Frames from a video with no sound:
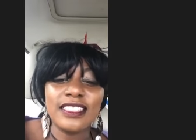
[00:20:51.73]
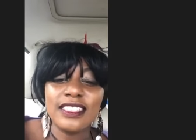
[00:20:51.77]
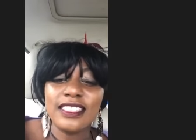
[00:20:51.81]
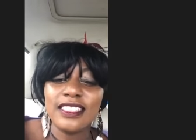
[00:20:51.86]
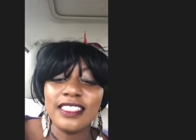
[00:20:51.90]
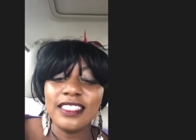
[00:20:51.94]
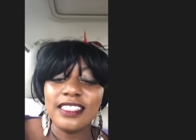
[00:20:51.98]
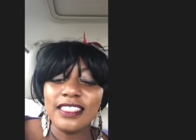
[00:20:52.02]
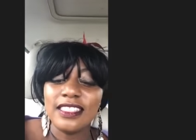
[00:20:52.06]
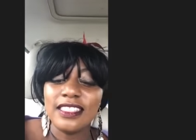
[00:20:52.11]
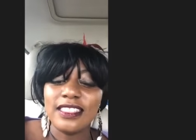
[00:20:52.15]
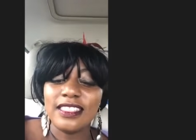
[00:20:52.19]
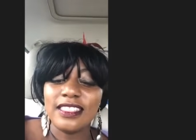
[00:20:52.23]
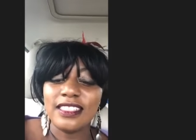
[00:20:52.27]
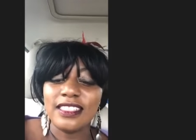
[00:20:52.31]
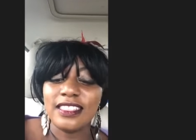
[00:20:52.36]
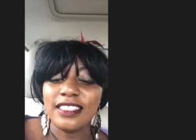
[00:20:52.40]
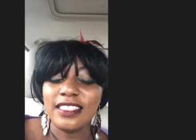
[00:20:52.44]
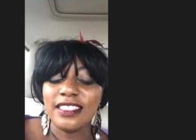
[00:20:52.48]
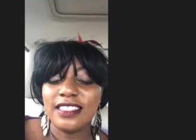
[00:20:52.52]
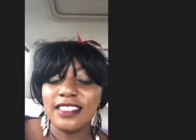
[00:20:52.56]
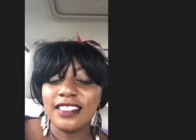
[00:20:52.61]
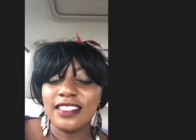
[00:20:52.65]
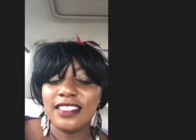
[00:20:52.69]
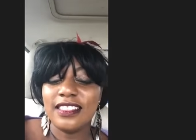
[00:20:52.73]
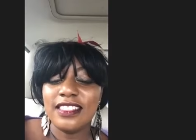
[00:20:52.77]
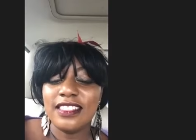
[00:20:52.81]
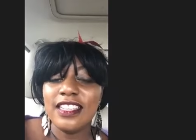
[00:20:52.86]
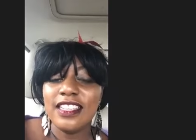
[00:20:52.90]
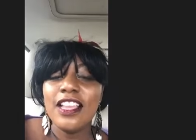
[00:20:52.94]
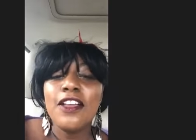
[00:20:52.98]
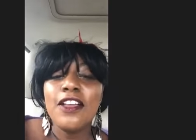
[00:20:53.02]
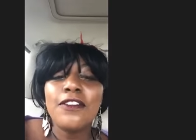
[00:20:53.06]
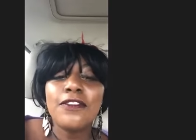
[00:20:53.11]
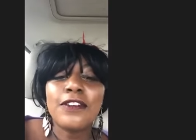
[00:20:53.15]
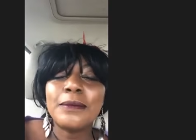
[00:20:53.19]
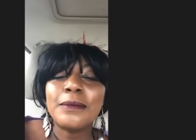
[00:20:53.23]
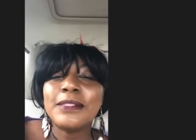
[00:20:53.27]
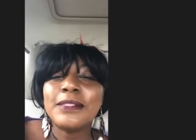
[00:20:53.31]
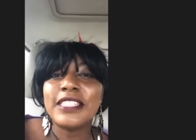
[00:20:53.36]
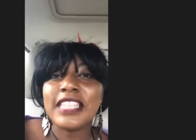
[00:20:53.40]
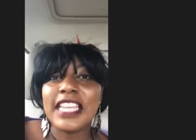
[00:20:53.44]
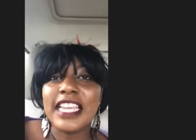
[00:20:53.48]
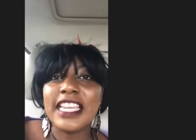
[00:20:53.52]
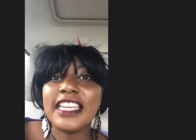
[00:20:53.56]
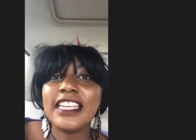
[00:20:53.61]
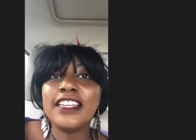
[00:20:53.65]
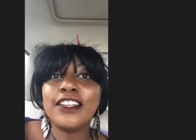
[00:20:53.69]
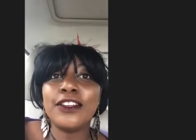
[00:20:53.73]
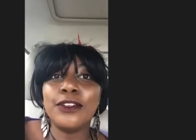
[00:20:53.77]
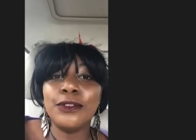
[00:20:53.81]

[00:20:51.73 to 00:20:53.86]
So peace and love from Jade,